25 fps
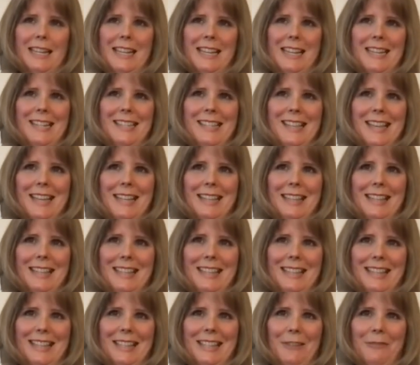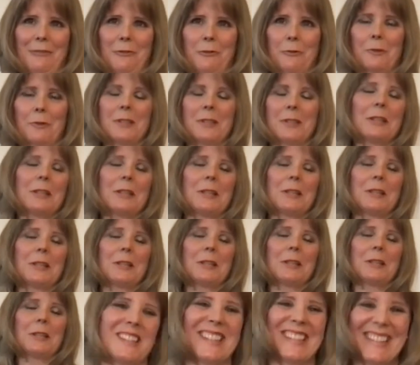is that, of course, they're
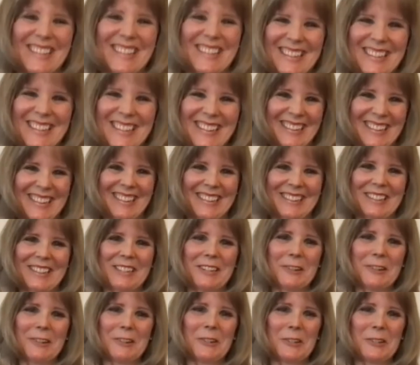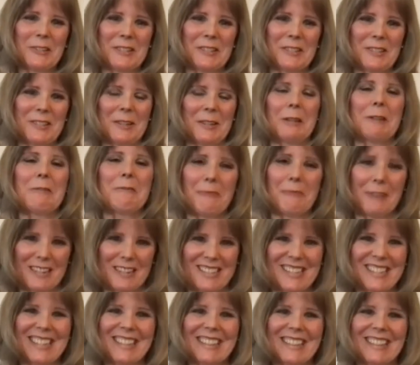poets. They're not just
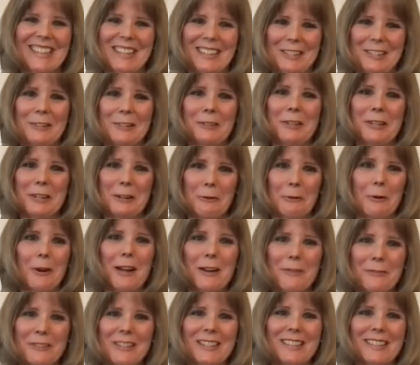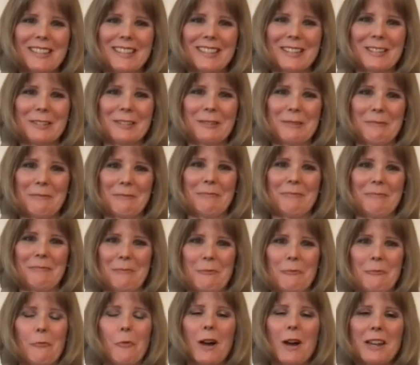confessing, that, you know, they're crafting these
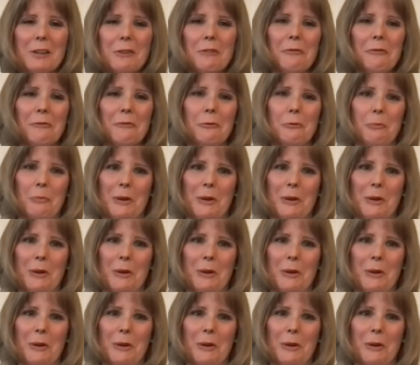wonderful